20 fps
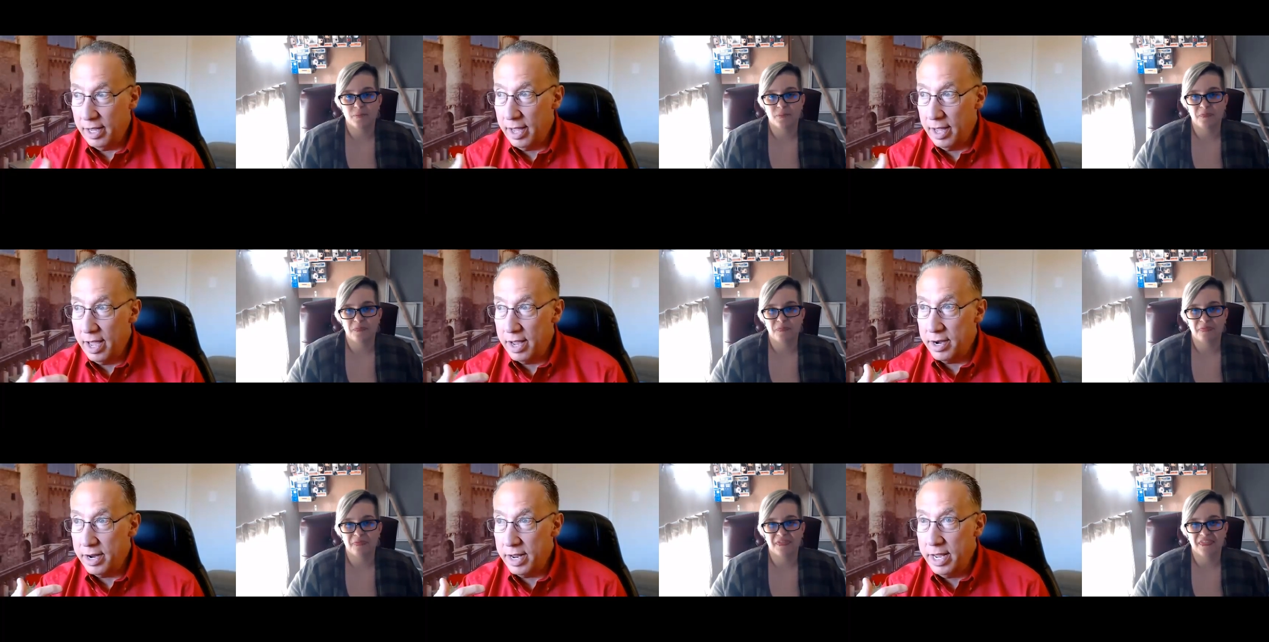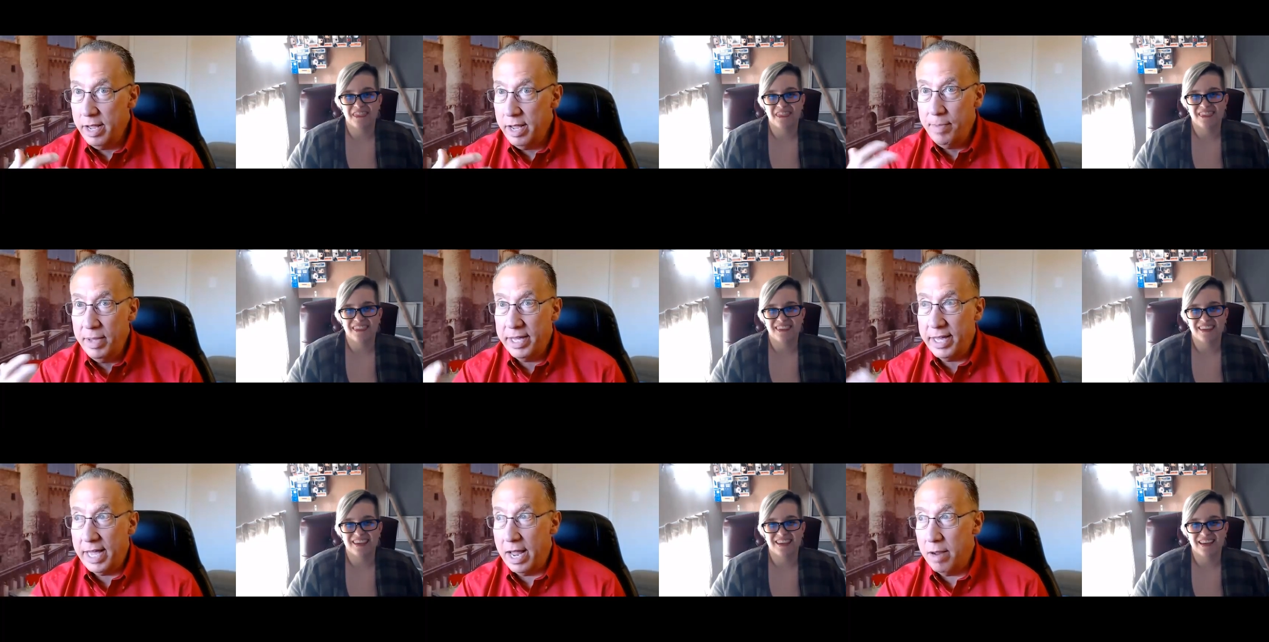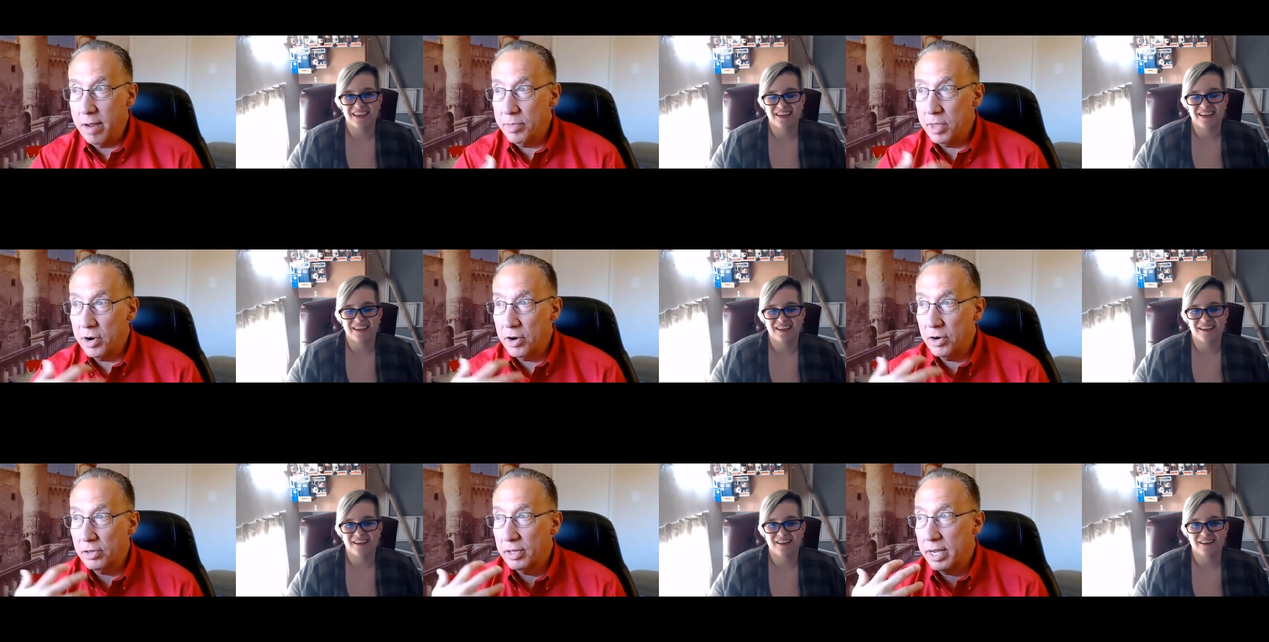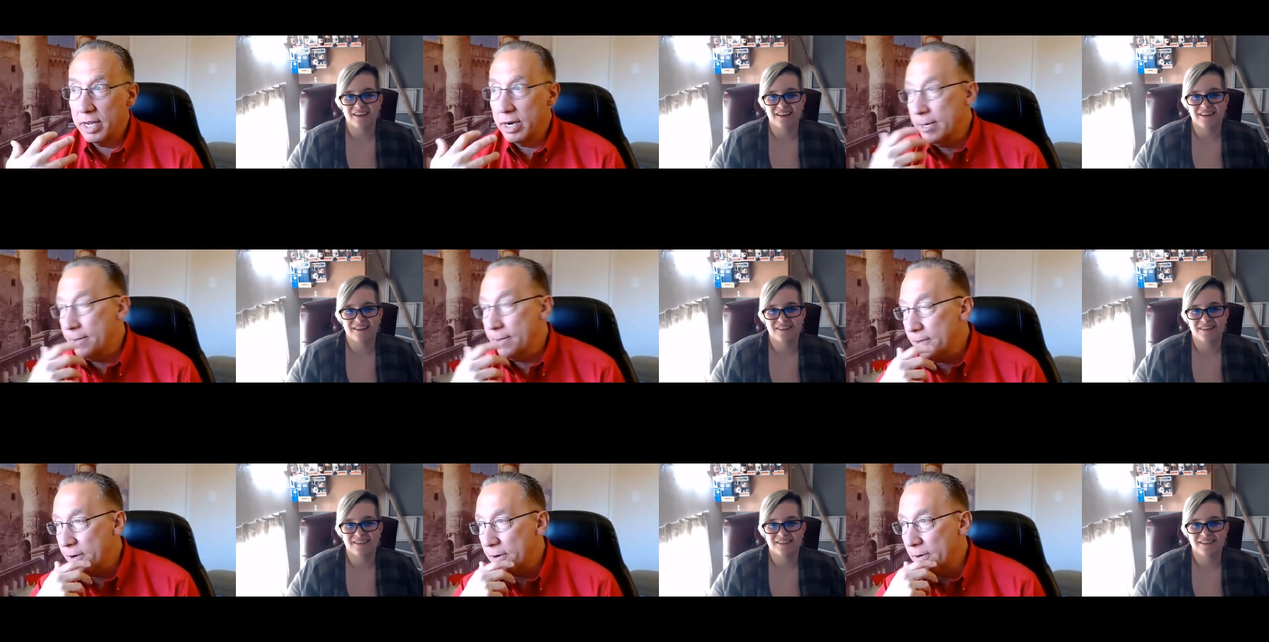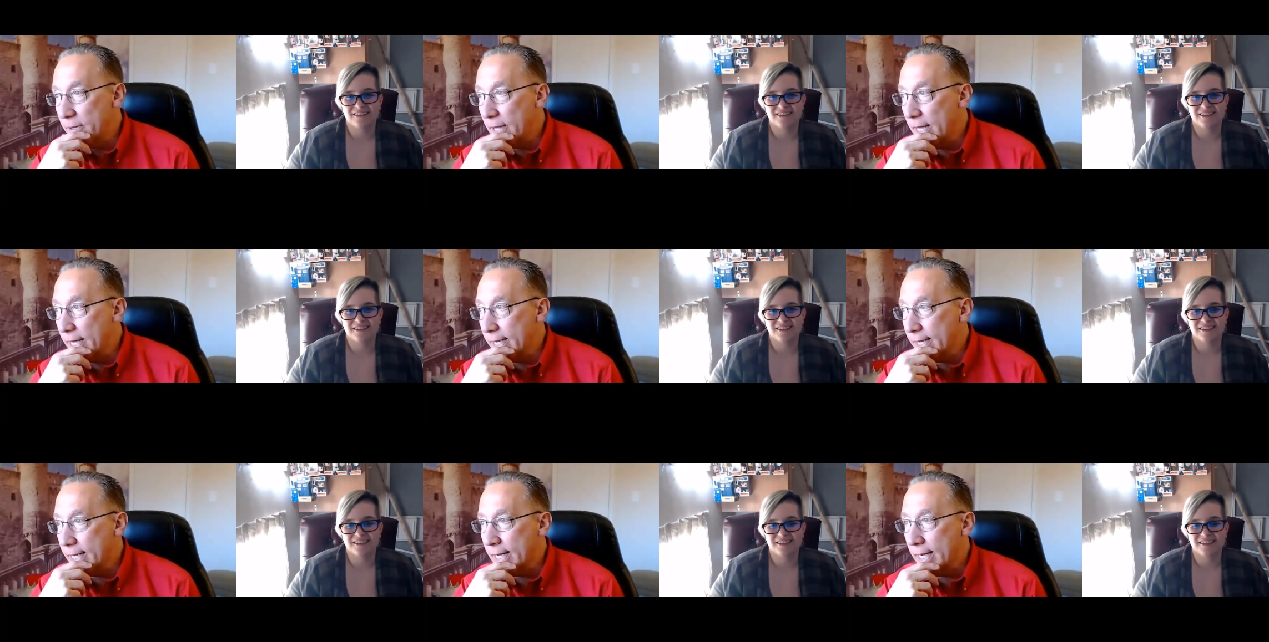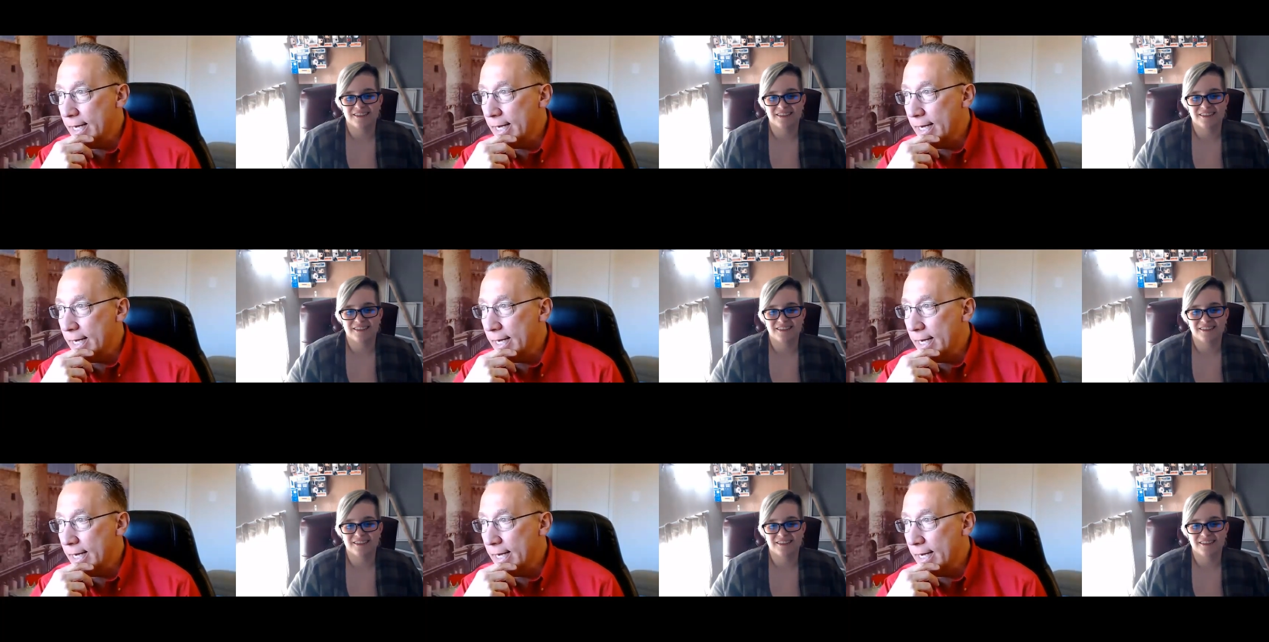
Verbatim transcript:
Speaker 1: And he became their whatchamacallit,